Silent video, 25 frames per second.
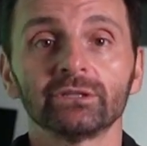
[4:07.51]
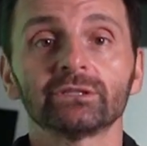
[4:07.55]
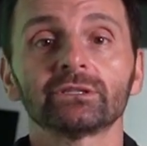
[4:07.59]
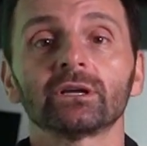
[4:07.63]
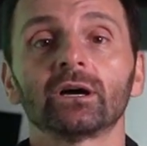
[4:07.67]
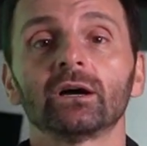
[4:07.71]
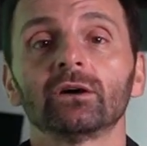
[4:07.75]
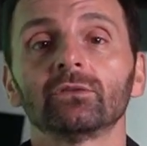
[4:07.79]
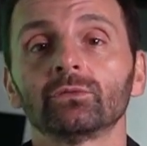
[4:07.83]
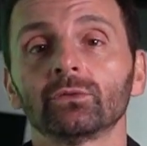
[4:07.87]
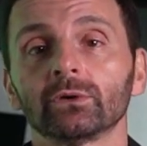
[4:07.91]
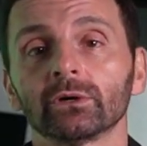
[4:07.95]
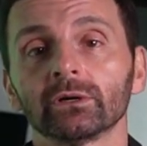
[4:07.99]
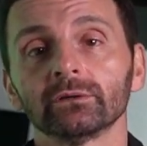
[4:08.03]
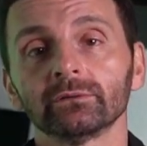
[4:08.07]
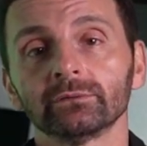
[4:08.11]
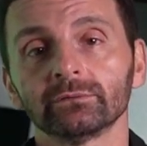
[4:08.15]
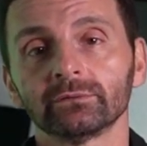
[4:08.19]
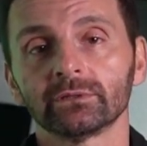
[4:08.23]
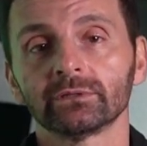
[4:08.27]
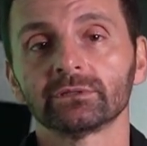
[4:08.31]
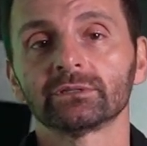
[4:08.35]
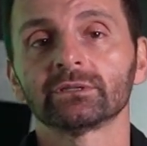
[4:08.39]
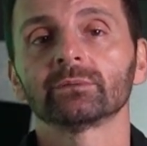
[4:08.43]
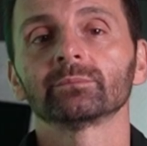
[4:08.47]
software
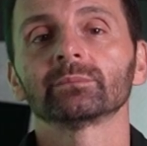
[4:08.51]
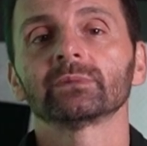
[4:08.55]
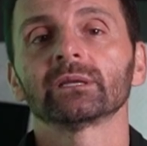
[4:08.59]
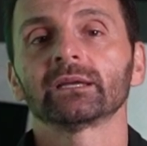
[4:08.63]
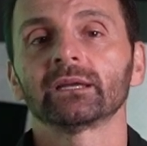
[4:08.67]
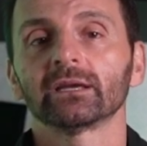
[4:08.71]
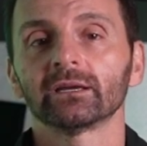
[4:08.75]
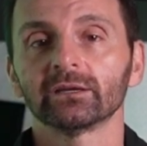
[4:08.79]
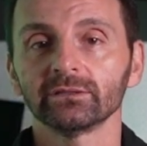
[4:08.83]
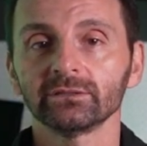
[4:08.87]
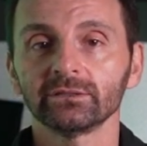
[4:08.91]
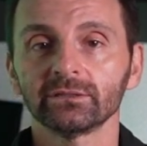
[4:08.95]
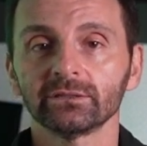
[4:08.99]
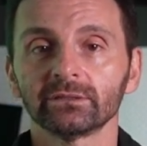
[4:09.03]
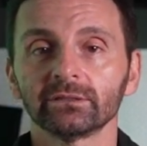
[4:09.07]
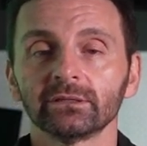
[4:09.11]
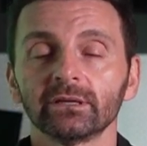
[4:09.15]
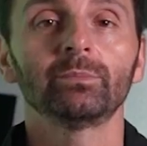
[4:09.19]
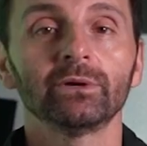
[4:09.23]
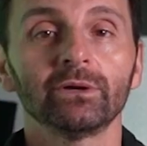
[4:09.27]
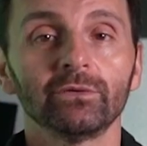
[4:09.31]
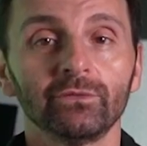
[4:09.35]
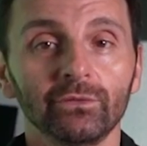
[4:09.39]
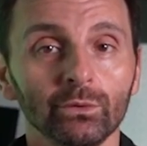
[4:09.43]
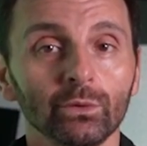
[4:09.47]
is something else.
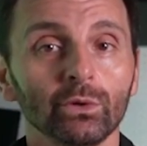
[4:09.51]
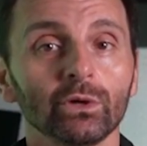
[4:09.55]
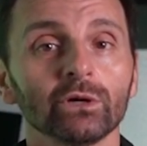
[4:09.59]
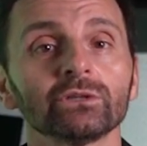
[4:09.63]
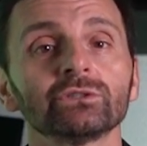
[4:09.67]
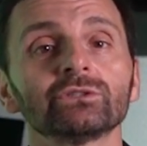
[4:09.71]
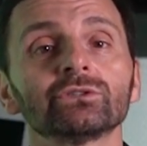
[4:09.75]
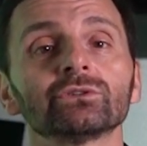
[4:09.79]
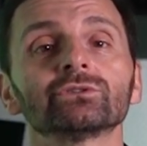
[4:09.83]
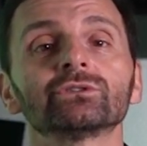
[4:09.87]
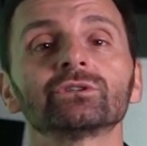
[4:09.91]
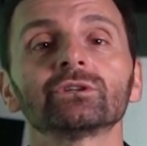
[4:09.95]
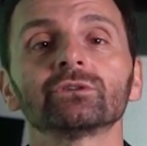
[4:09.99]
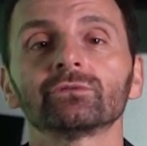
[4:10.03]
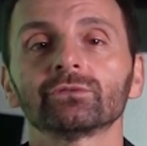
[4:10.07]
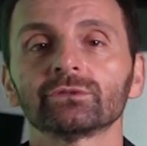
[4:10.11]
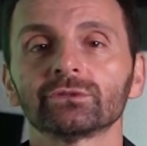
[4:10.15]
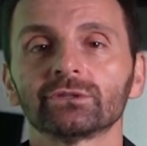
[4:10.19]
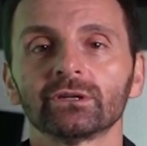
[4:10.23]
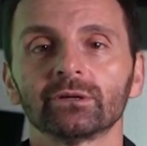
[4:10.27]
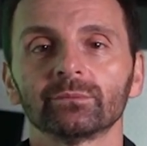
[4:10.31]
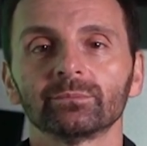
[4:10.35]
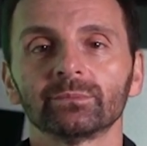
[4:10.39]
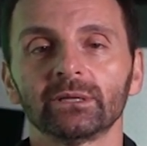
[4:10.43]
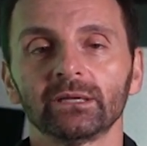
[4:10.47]
But if you are searching for
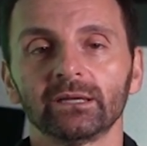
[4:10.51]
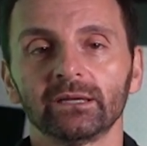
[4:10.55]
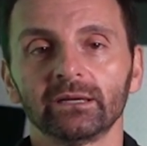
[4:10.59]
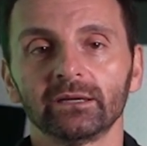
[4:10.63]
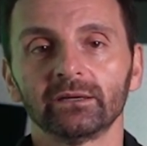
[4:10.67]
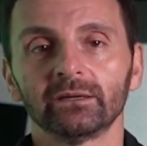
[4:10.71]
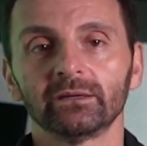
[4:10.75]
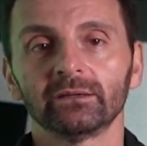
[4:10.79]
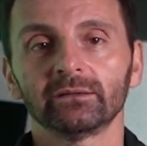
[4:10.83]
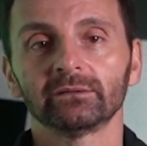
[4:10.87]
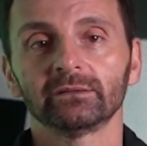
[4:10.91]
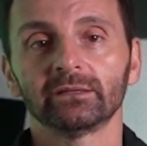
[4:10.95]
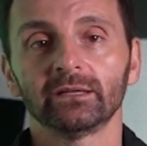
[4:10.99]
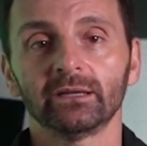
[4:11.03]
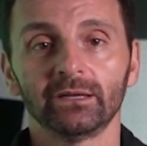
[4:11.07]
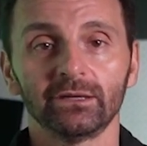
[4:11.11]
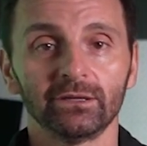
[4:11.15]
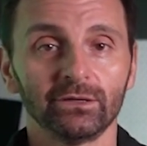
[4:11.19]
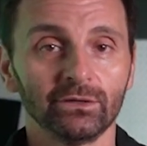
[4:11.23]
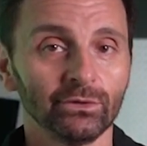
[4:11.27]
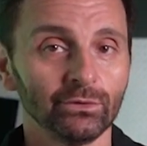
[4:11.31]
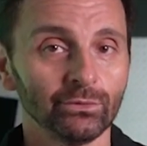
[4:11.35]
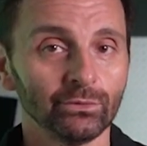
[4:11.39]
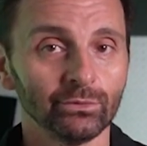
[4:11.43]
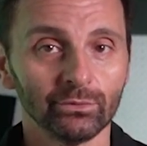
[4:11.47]
something that
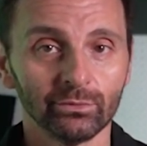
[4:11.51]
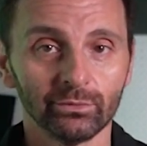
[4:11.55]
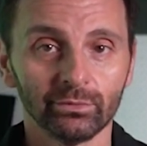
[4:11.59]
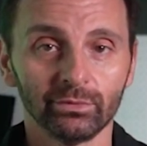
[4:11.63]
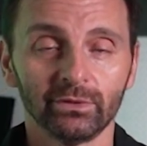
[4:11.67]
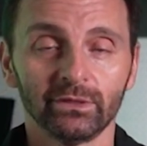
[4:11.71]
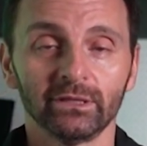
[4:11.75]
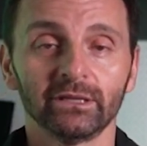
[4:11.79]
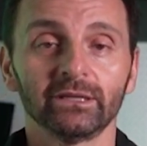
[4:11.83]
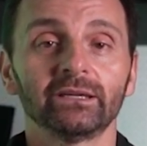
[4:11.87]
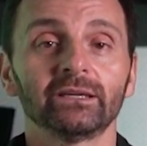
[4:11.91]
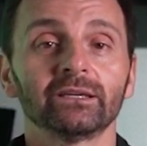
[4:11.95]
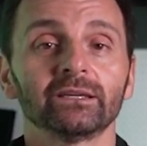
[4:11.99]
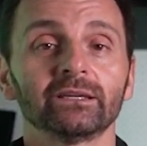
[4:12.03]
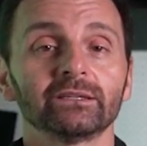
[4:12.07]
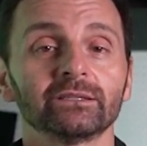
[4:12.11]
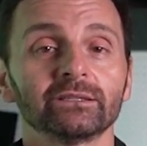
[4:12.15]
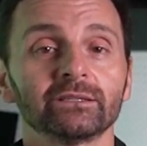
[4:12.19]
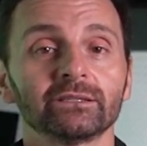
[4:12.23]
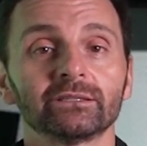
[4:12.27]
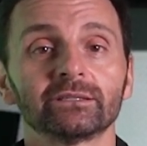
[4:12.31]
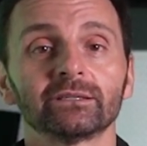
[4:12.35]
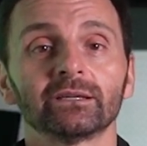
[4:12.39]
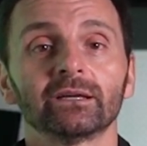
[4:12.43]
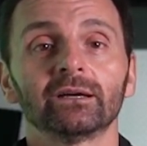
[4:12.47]
you think
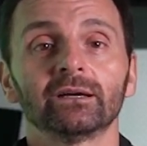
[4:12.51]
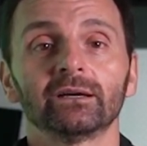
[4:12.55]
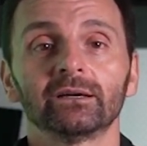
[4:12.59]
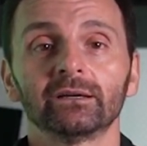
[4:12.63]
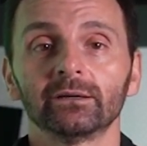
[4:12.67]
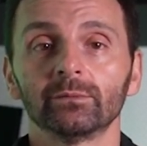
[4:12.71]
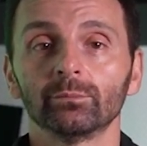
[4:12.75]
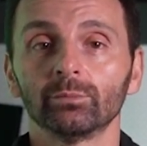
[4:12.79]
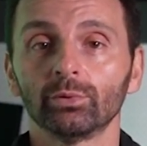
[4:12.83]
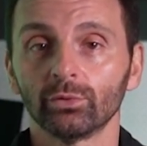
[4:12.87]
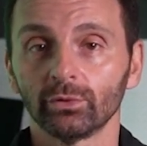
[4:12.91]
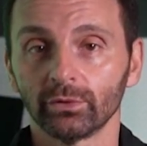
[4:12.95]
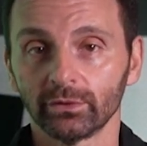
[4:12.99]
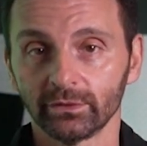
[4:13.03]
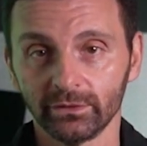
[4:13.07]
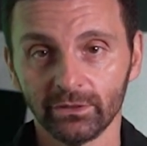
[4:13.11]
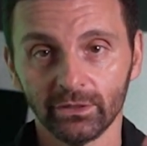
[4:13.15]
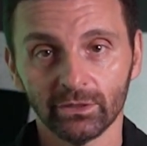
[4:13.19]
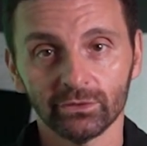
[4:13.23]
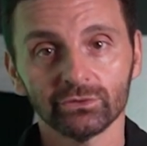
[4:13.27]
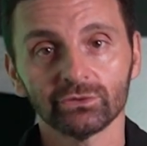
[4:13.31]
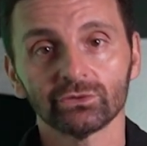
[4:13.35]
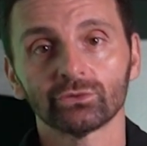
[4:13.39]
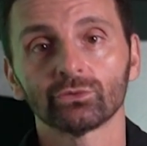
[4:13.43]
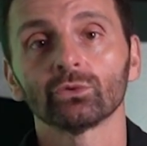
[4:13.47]
is
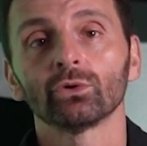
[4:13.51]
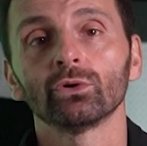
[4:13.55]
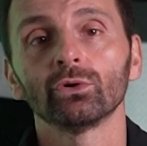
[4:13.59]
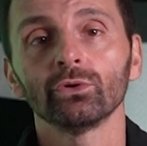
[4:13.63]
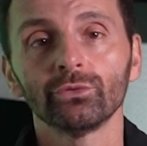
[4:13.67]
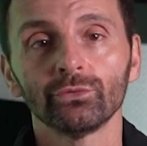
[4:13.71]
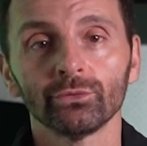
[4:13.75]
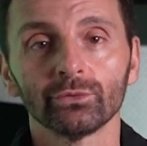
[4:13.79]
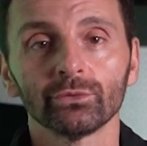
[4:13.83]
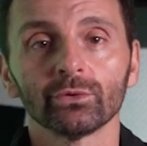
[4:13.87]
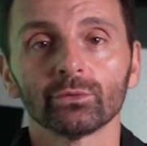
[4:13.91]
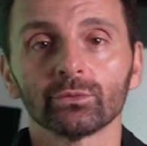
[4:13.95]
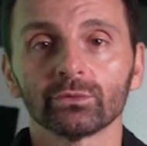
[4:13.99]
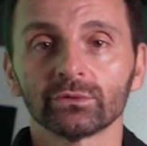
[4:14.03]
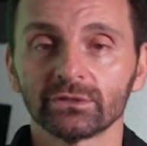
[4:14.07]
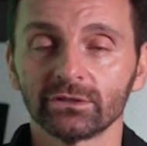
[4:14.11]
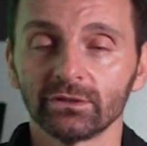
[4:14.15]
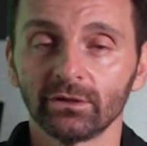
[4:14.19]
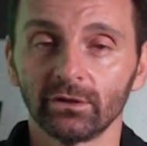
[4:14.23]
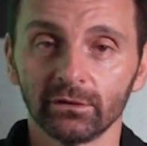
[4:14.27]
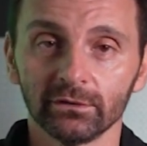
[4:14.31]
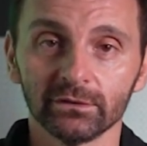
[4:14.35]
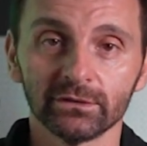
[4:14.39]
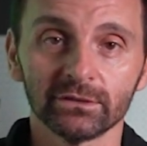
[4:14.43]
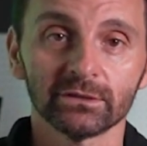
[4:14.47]
important, scroll through the
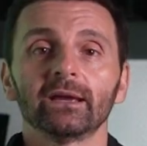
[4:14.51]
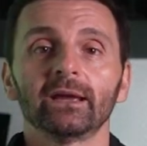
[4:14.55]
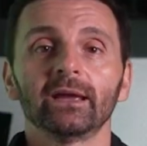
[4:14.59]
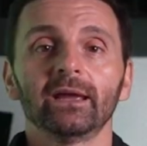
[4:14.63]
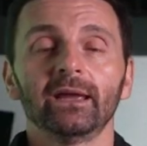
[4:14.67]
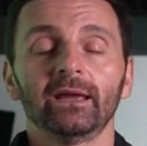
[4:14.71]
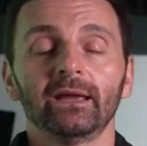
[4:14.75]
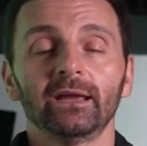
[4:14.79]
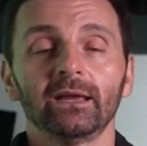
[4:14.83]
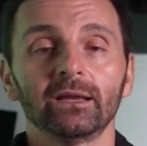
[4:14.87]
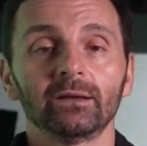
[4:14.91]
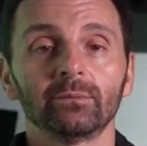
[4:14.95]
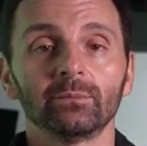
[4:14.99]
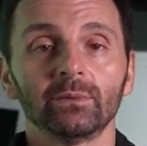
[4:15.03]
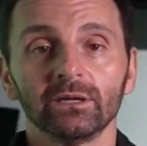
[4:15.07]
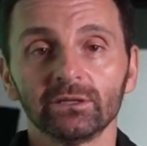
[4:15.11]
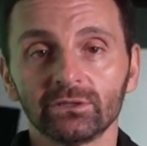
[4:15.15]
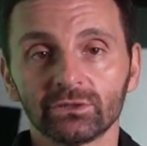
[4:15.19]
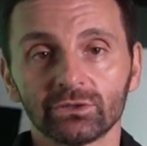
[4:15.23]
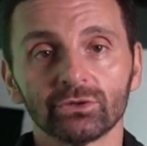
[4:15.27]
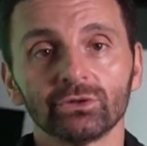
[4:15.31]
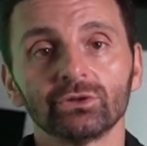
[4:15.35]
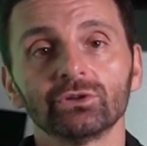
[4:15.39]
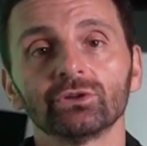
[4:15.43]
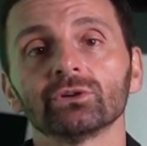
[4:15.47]
results and make
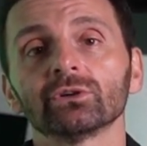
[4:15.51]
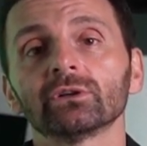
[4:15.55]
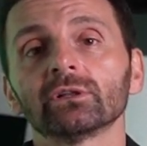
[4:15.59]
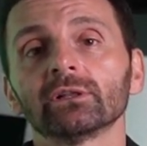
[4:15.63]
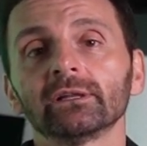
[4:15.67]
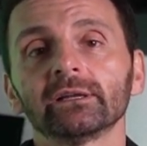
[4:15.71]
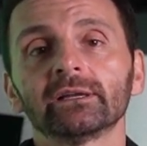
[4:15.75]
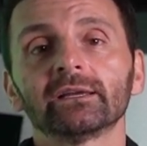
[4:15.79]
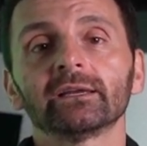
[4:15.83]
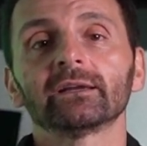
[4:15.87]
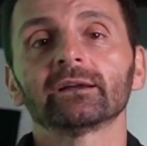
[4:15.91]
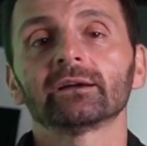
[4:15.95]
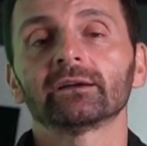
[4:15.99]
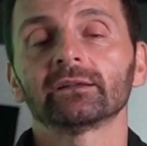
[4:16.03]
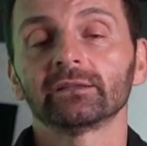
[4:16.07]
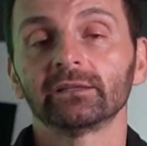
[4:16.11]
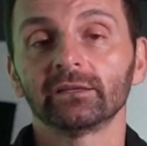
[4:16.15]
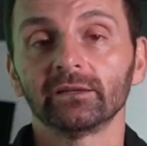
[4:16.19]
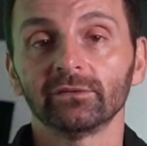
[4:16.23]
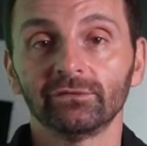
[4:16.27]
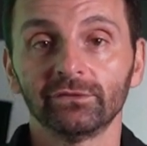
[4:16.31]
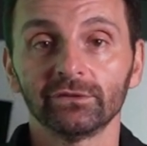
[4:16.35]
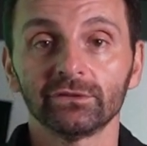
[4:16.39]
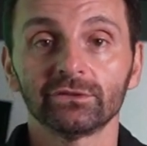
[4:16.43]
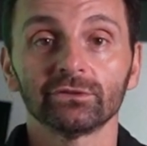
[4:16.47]
sure you're clicking on the
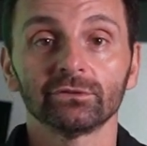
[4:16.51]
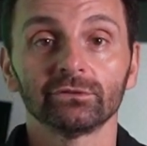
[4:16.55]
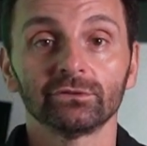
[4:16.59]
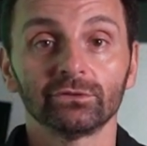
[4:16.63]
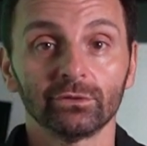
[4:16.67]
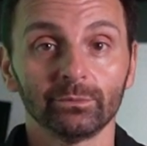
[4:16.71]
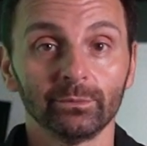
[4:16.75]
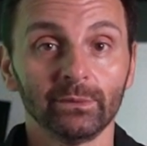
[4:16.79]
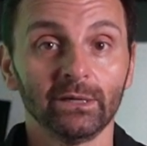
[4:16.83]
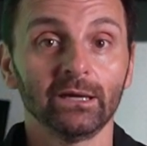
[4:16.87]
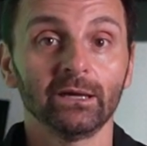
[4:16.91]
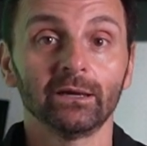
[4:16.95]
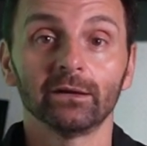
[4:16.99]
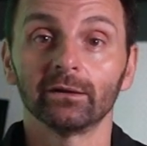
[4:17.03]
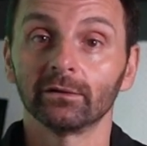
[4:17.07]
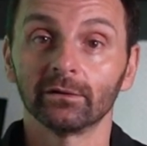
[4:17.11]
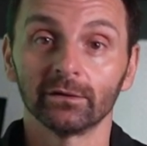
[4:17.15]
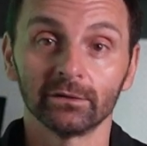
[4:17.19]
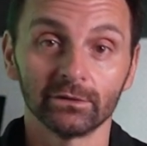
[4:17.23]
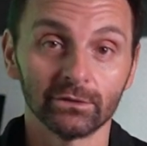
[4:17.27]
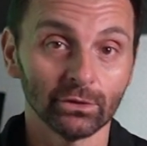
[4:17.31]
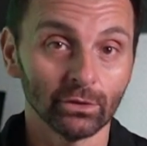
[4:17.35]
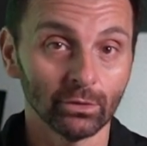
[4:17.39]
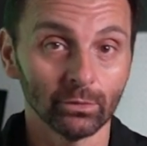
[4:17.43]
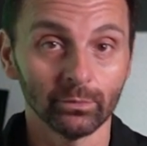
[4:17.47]
official domain.
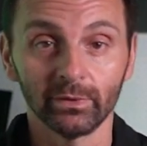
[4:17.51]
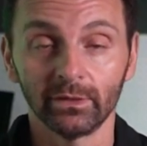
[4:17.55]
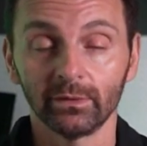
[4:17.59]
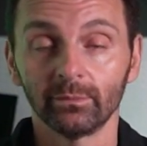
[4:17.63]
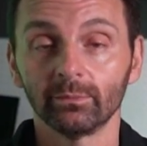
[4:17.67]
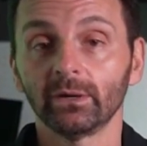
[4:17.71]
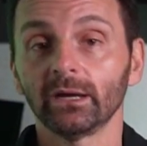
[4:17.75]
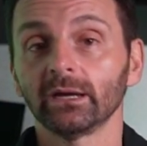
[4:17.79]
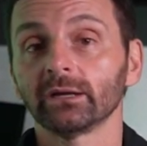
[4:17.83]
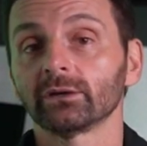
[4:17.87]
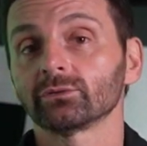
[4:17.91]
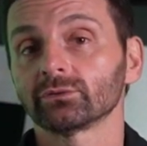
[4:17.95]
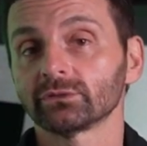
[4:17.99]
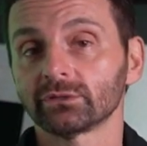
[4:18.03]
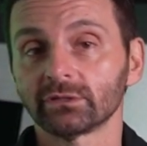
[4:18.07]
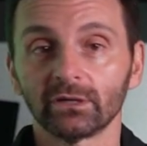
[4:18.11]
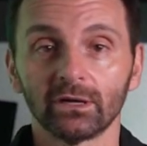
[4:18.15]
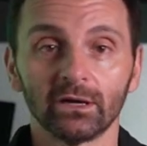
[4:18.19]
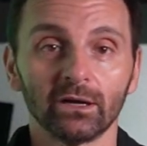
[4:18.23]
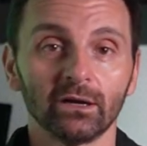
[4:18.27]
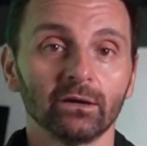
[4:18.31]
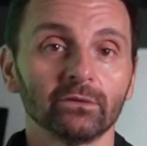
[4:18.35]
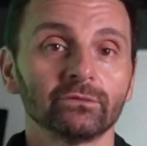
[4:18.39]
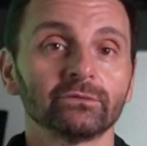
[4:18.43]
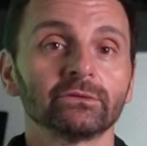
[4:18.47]
Adobe,
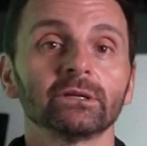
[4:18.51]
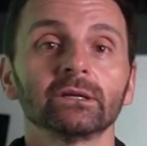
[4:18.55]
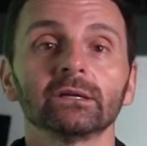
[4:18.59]
Microsoft,